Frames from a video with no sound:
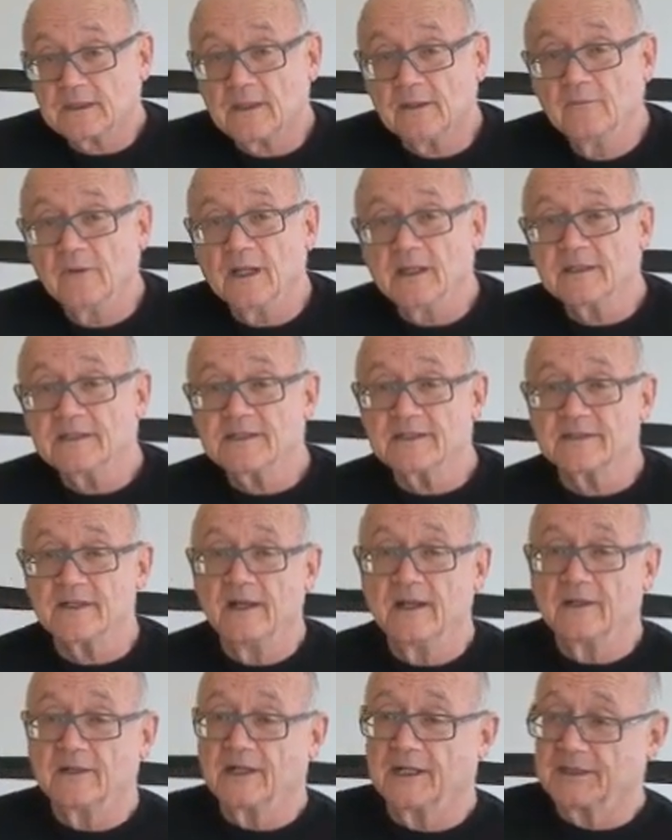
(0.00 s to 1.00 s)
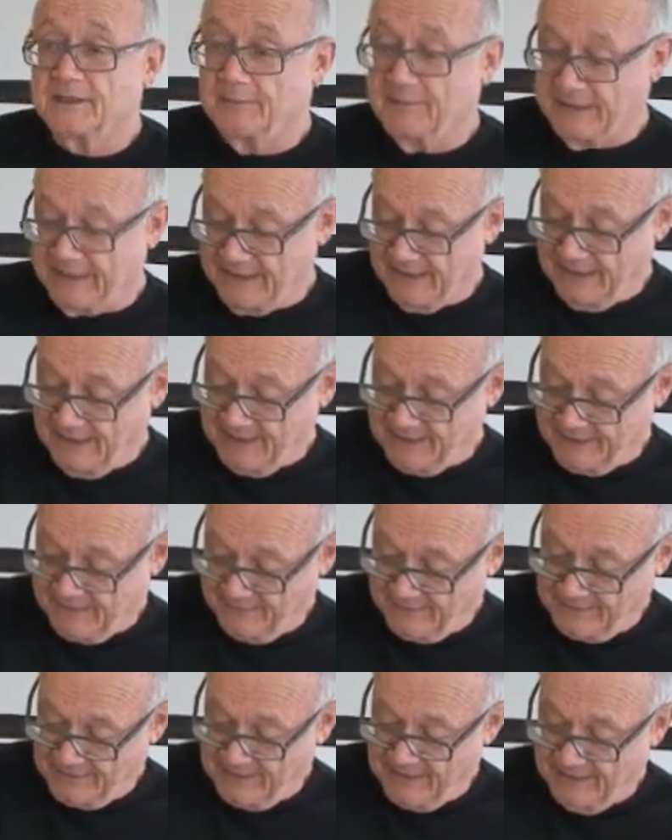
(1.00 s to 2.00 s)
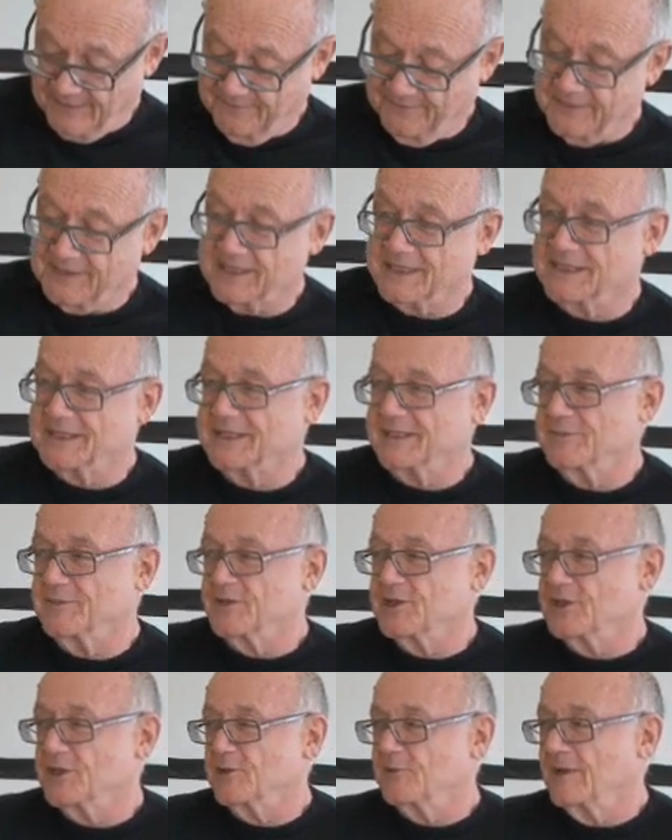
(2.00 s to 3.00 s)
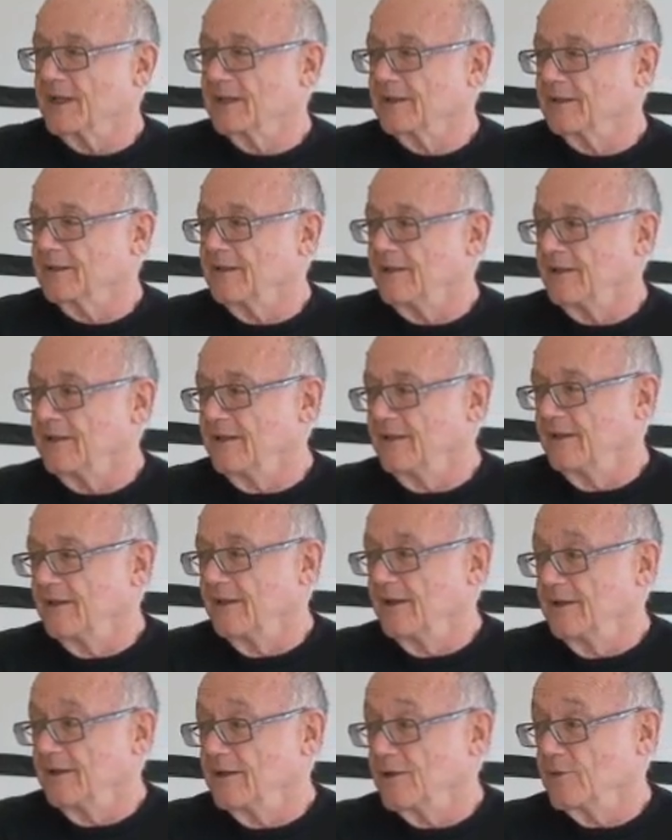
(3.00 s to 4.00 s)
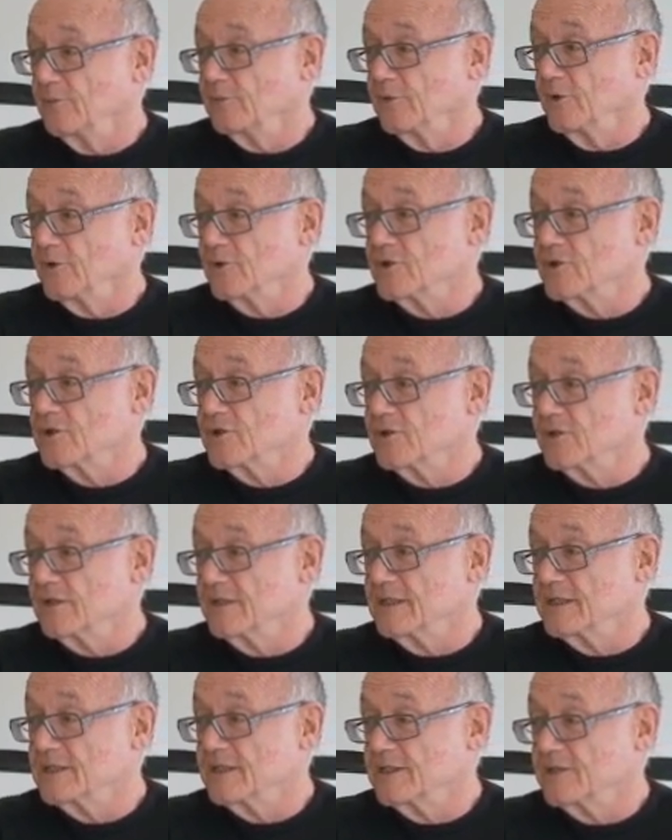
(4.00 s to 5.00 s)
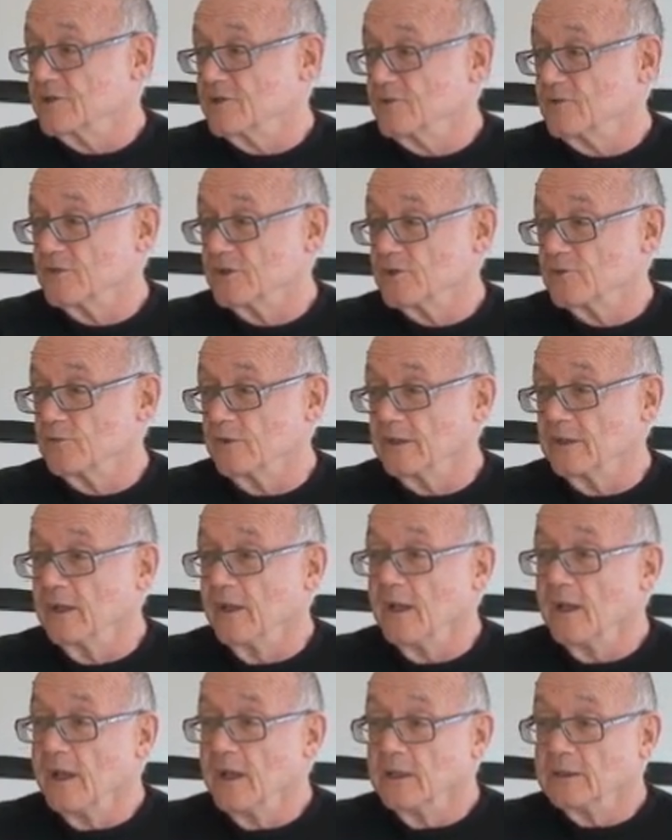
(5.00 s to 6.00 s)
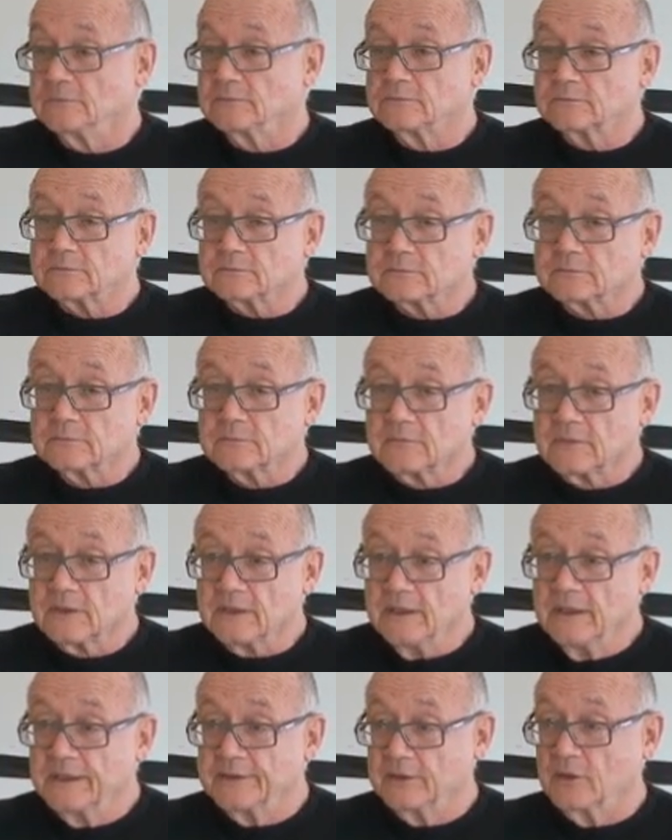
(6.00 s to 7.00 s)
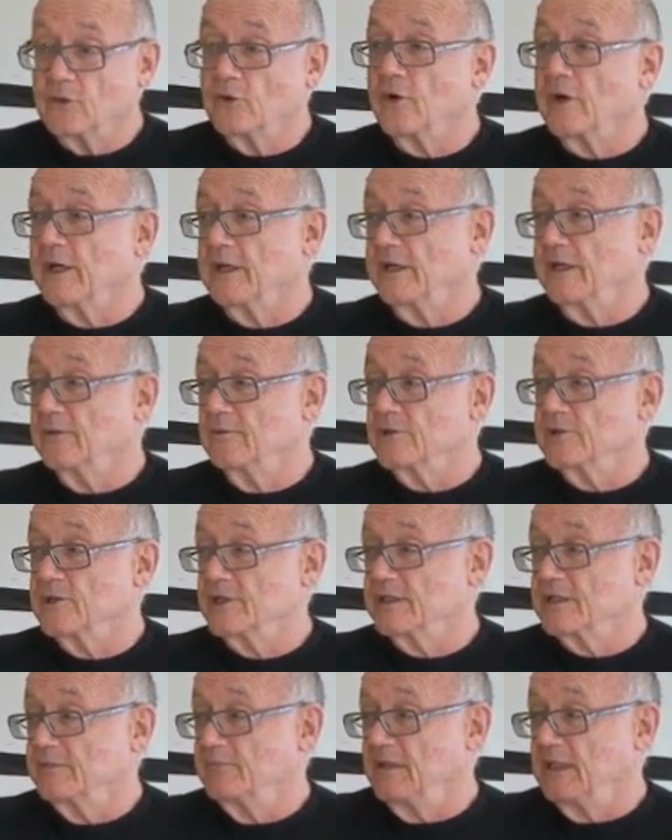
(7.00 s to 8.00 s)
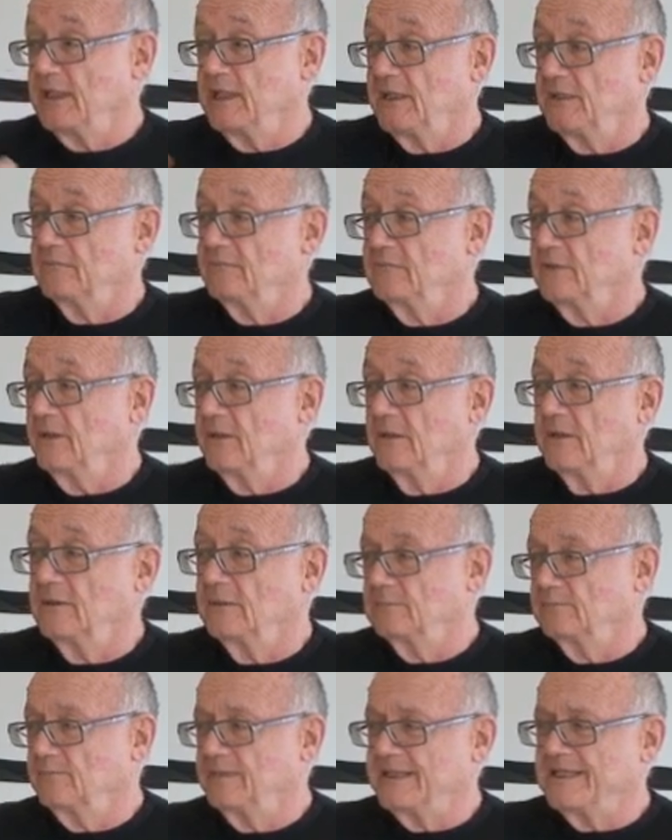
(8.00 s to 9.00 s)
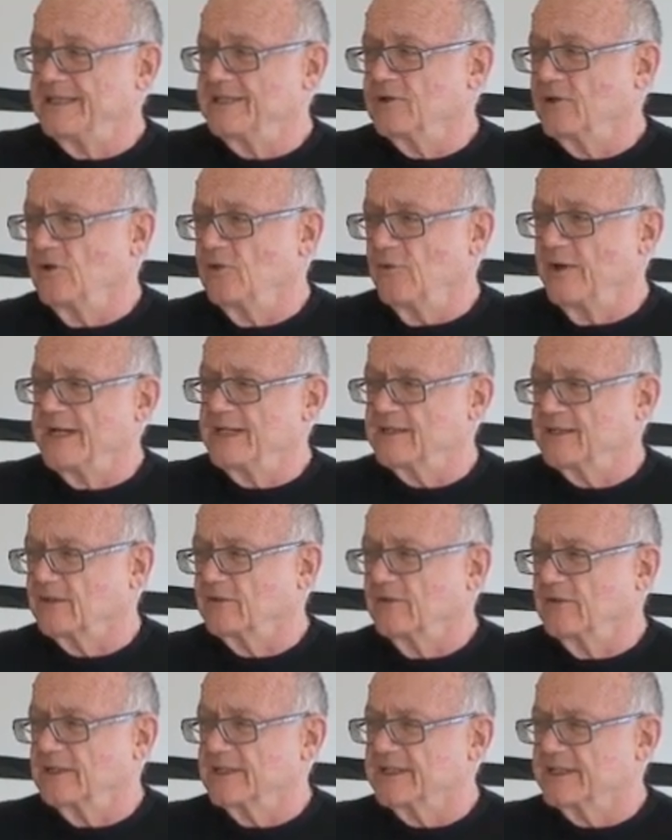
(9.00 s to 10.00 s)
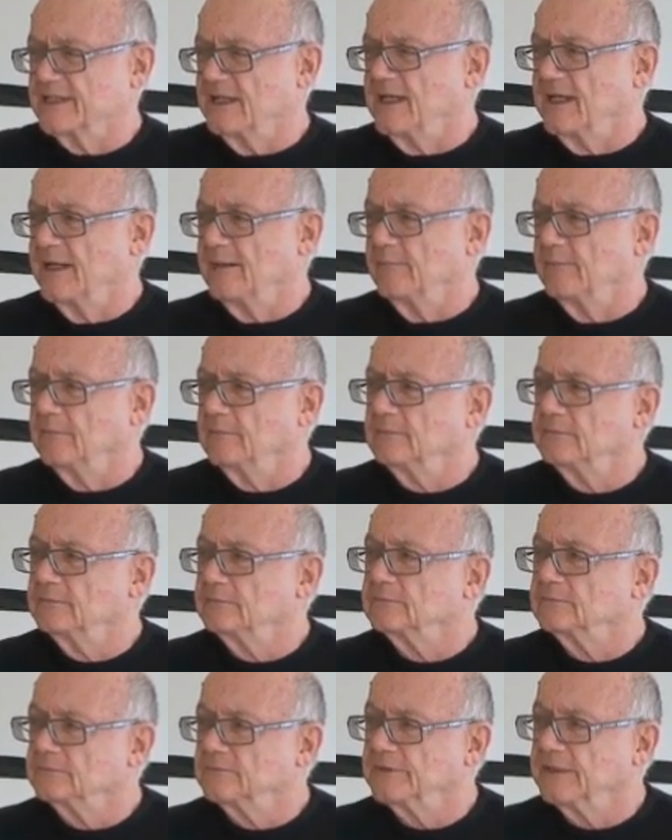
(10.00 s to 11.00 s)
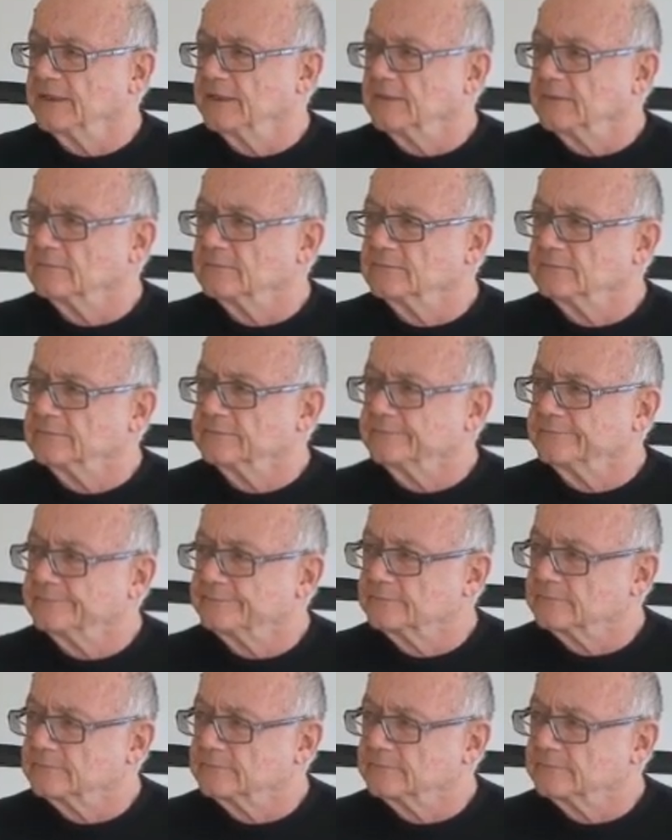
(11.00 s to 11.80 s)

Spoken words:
Well, he's got the beginnings of a kind of systems theoretical approach to this issue, which would, in court, it would just be, please don't waste the court's time, right?